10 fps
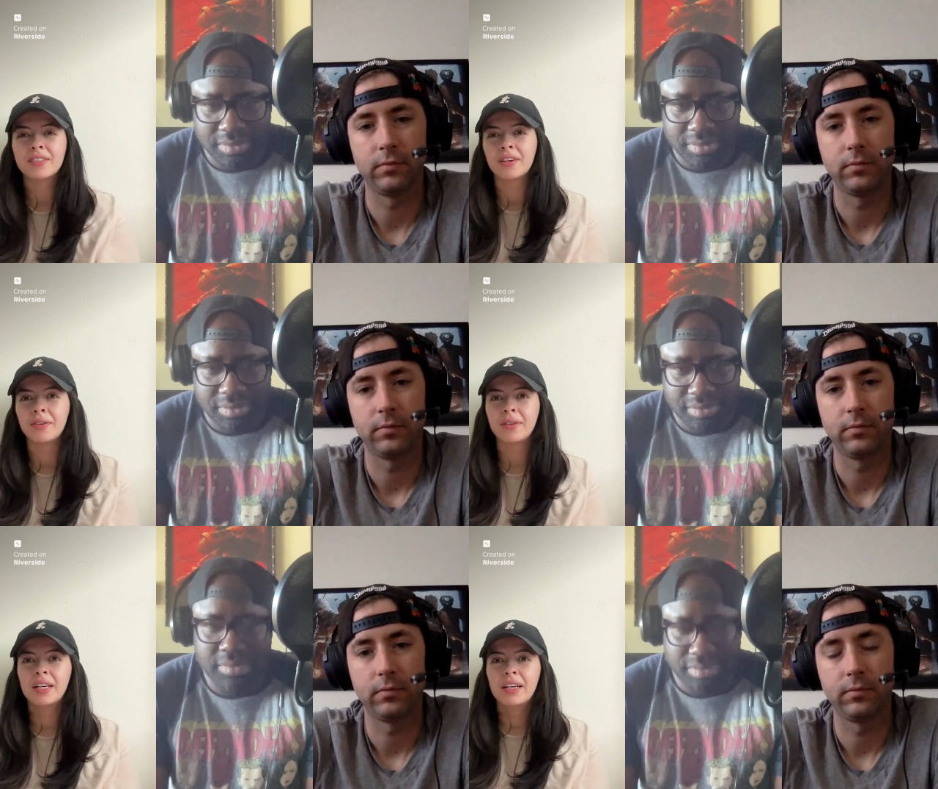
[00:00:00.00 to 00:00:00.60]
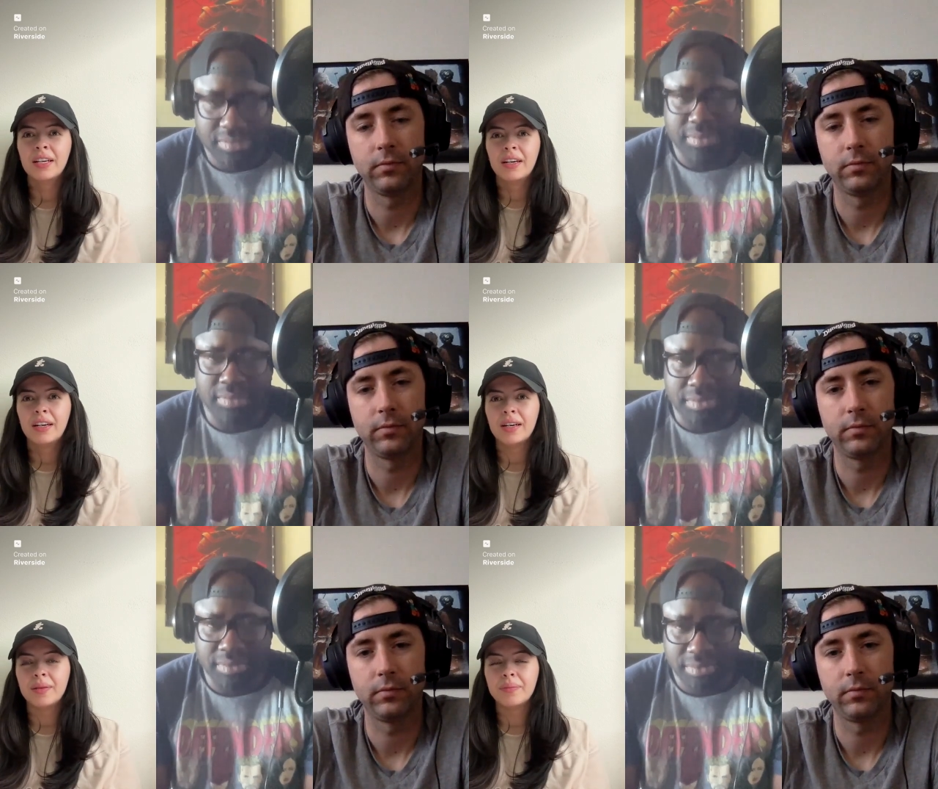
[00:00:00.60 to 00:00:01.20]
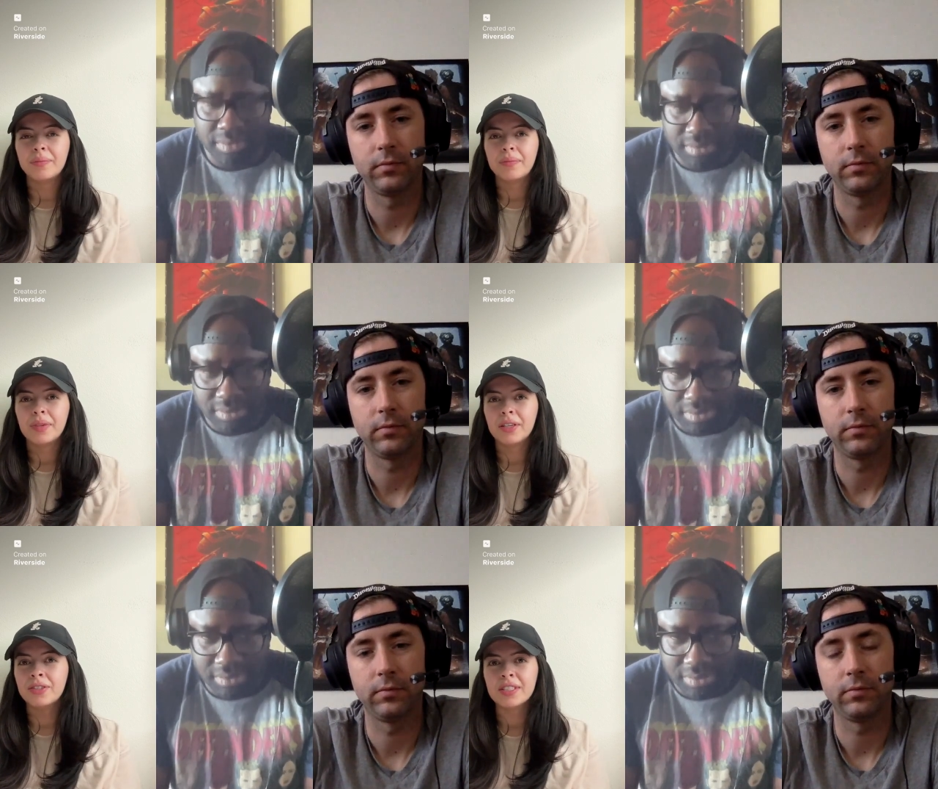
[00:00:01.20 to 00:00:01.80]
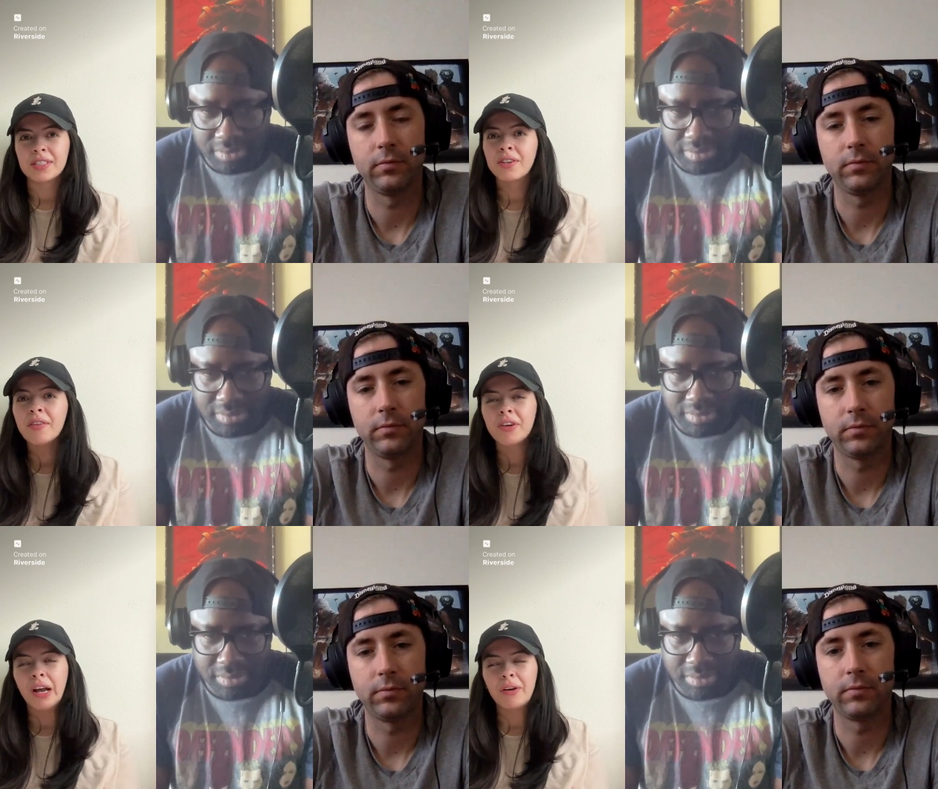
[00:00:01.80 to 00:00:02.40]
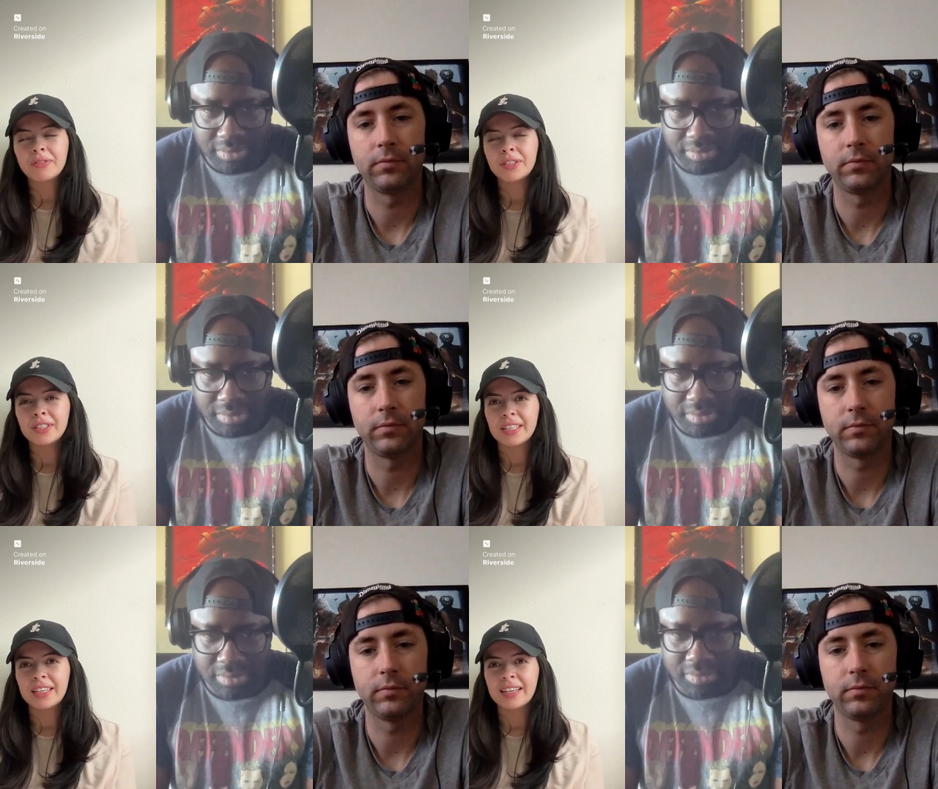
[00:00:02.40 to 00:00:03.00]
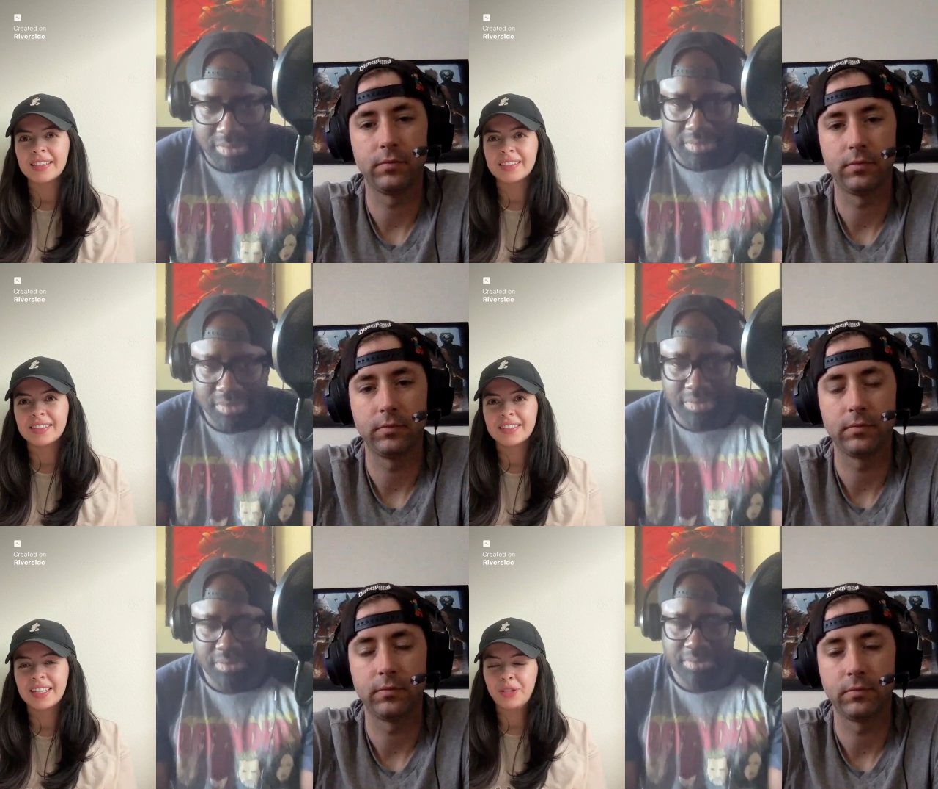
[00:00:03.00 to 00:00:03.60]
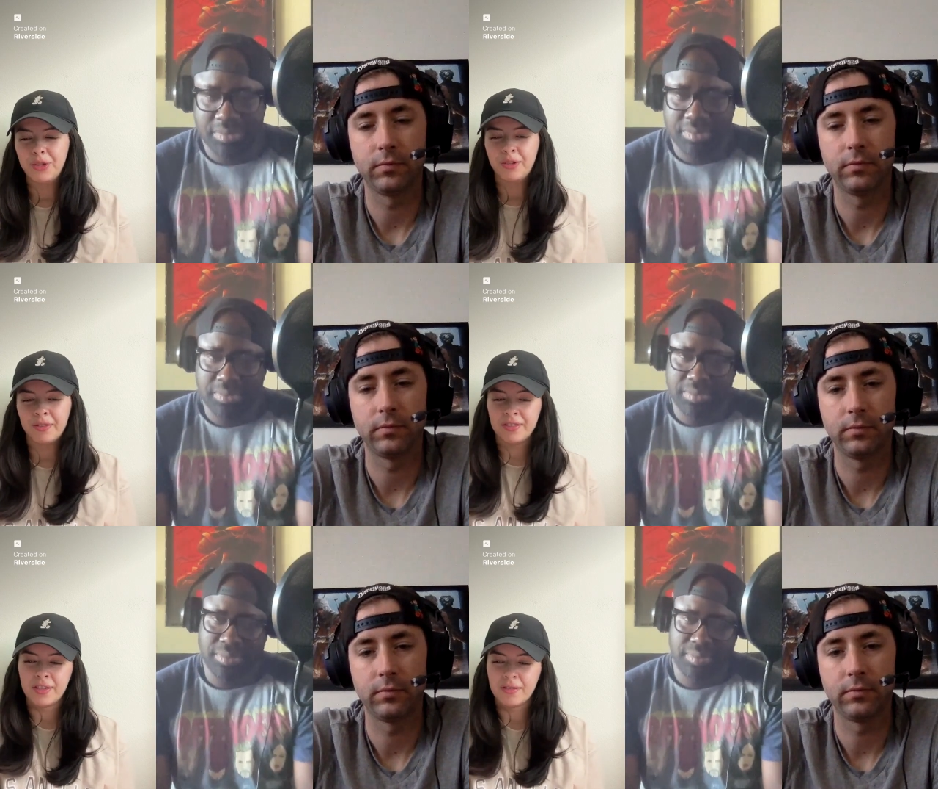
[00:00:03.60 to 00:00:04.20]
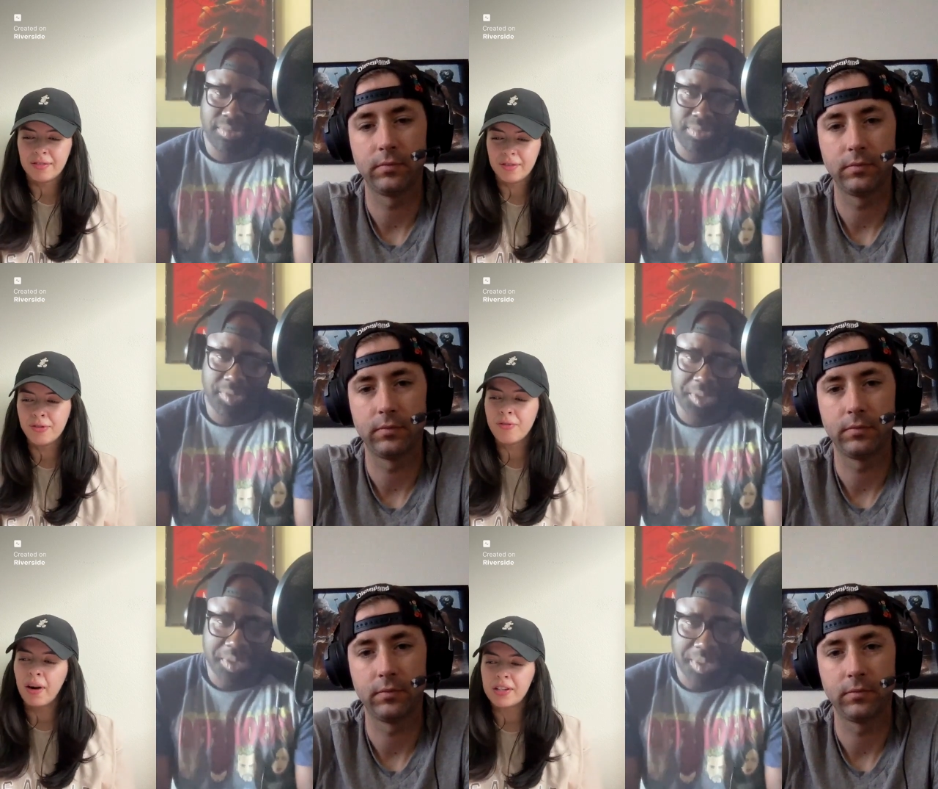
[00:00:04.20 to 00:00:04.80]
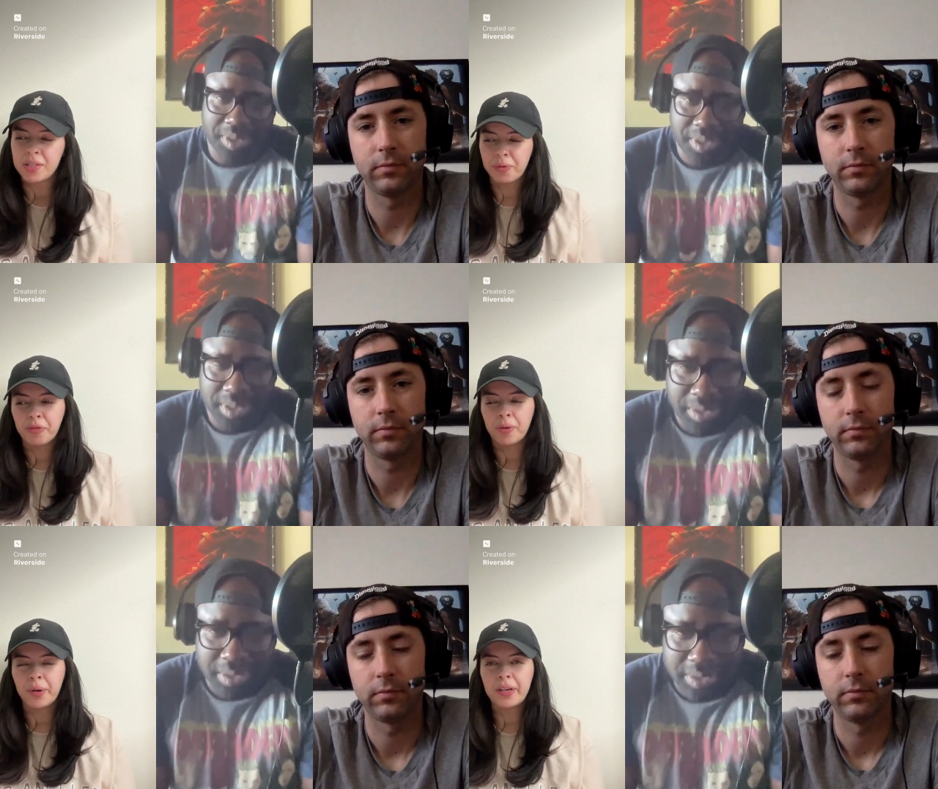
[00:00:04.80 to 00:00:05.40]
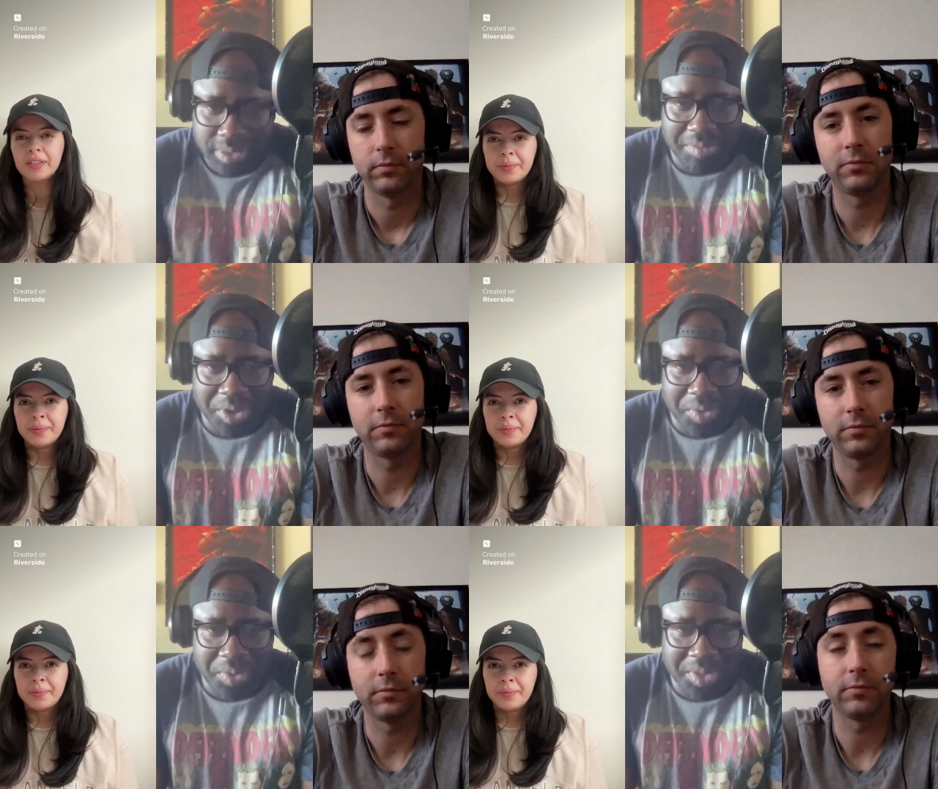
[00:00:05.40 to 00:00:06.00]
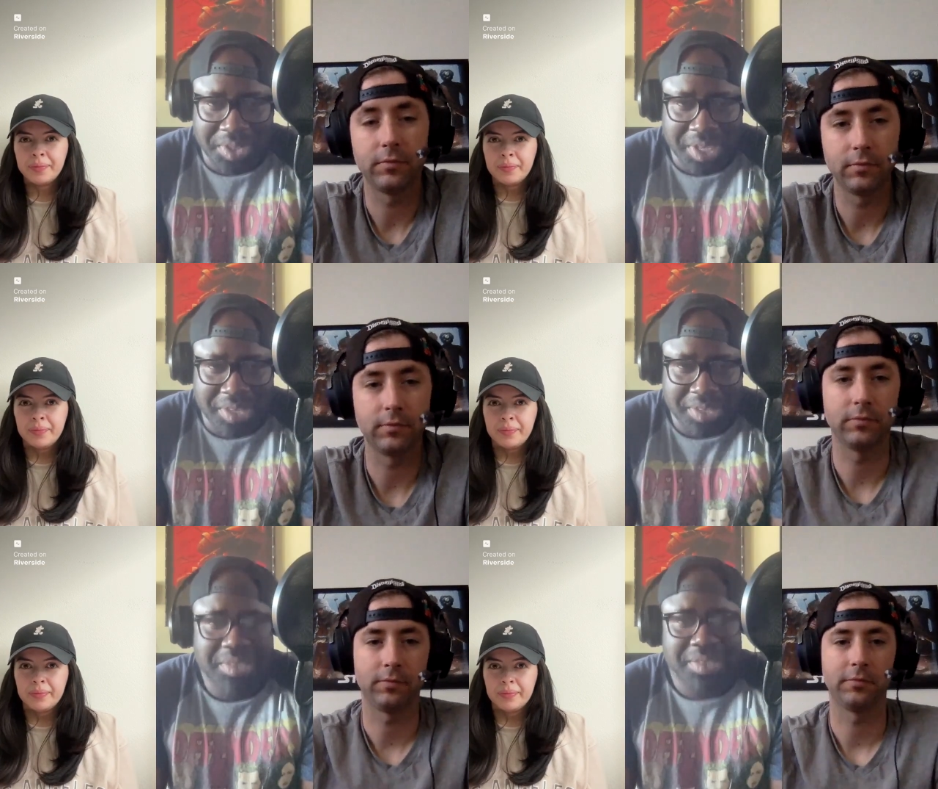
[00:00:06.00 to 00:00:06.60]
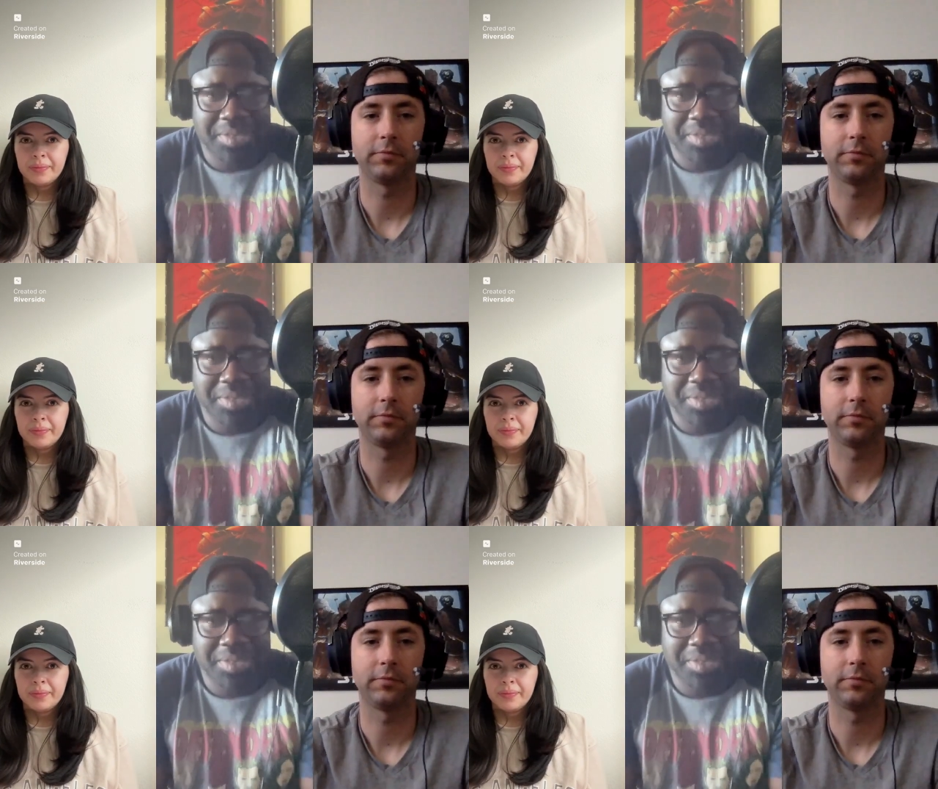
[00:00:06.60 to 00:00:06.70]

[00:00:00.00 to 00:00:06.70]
Speaker 1: else. So, hmm um, you just, you never know. You just gotta stay true to who you are as a performer.
Speaker 2: Very well said,